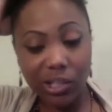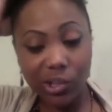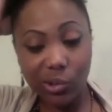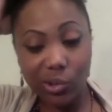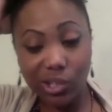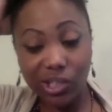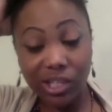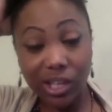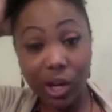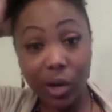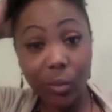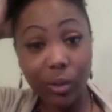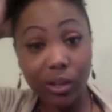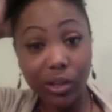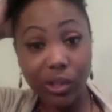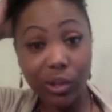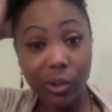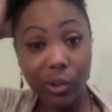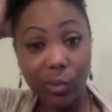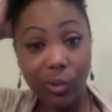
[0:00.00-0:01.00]
to share
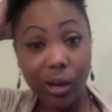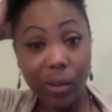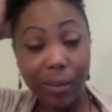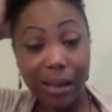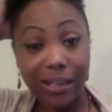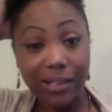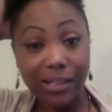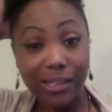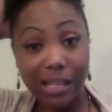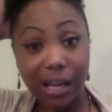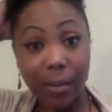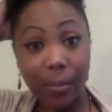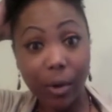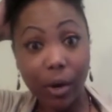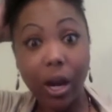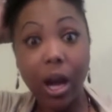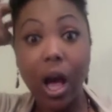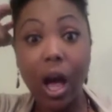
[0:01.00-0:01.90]
with you about summer.